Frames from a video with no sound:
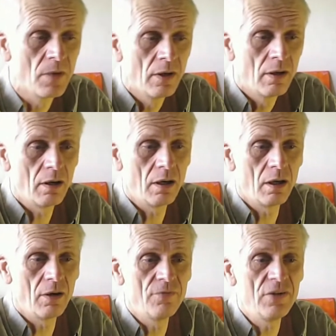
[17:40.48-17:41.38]

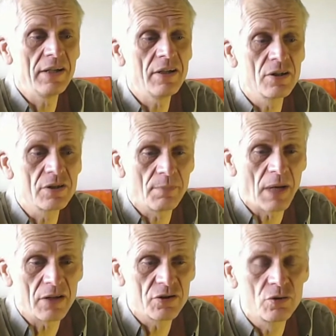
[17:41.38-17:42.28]
videos
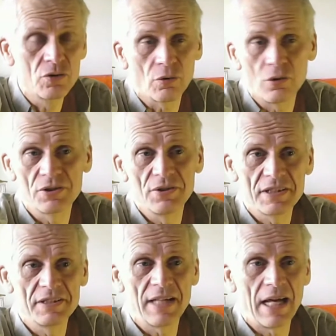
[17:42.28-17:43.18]
about tutorials and
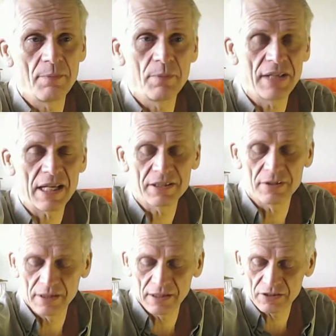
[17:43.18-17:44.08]
this and that, but that's
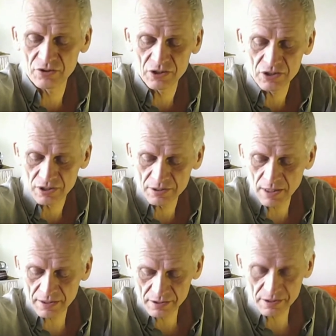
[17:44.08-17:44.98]
on electric guitars. I
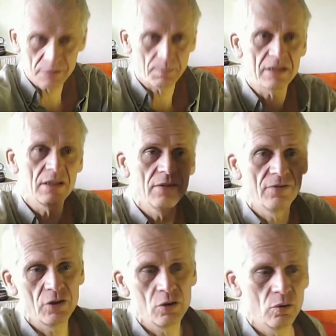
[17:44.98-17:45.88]
made this especially
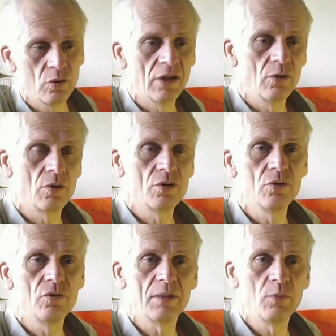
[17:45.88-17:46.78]
for you in order
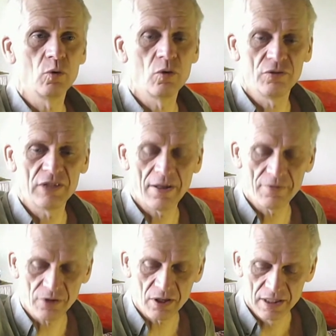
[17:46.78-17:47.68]
to drink more coffee and
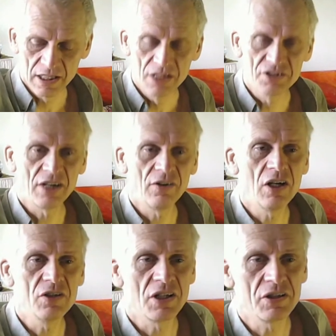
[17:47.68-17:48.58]
have fun.
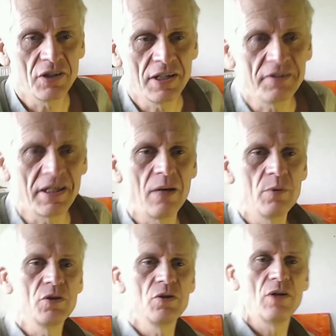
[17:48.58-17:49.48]
Cheerio. Don't do anything I
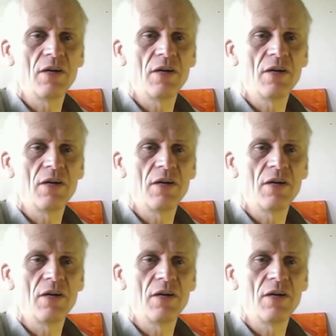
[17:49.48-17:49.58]
would do. Have